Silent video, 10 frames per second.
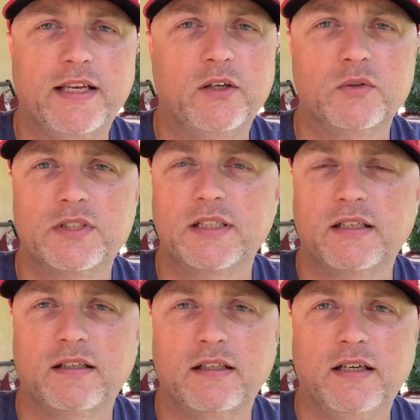They don't
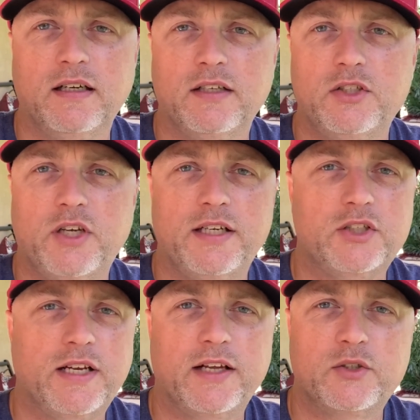
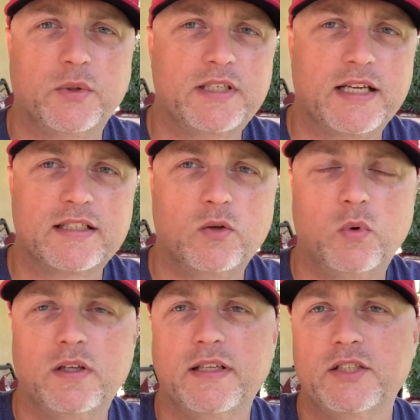change it out to a Tesla one.